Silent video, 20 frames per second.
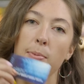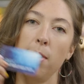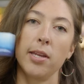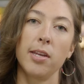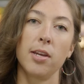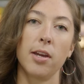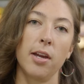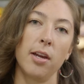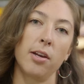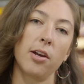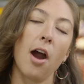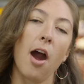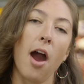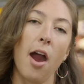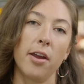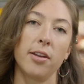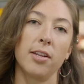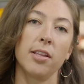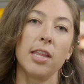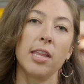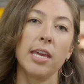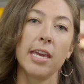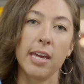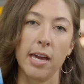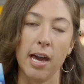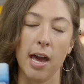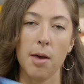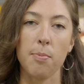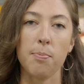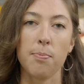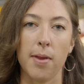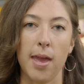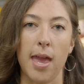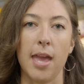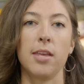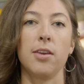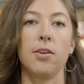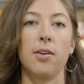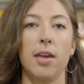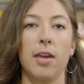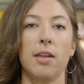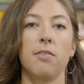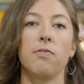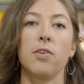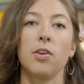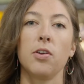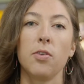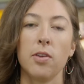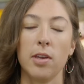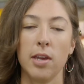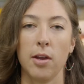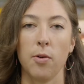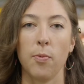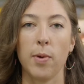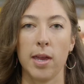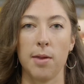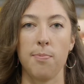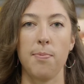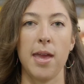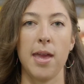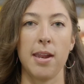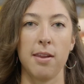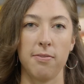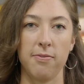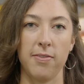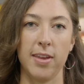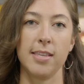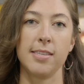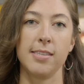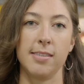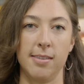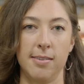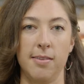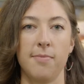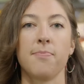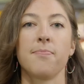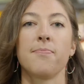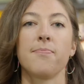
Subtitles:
and your card link up and you can view your WIC benefits.